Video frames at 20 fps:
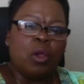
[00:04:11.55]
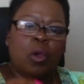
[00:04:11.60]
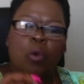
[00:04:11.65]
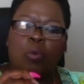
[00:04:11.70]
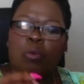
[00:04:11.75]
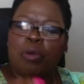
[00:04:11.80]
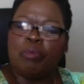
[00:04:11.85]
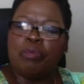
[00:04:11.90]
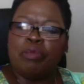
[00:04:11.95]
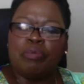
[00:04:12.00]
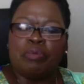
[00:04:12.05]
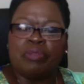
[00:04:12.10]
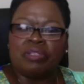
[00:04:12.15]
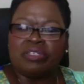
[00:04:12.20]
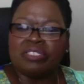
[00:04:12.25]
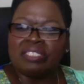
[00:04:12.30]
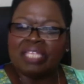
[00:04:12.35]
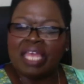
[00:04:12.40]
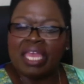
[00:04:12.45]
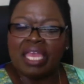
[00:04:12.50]
what people are
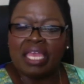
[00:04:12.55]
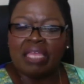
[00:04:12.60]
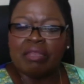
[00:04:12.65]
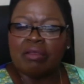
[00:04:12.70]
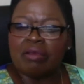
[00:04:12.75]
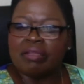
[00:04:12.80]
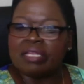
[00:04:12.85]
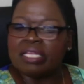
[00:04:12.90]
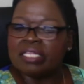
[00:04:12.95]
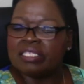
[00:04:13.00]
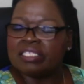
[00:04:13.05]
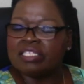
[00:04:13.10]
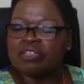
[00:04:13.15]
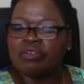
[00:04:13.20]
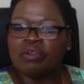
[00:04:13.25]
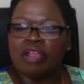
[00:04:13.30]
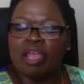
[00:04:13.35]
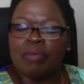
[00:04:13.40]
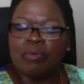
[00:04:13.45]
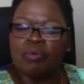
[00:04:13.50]
saying on
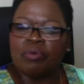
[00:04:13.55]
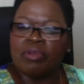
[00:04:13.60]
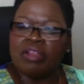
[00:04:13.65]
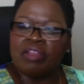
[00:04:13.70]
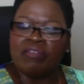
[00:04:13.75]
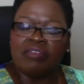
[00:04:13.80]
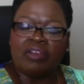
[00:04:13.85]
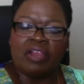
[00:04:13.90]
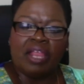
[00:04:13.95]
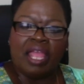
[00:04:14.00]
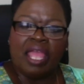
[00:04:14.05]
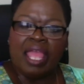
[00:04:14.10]
Instagram or whatever.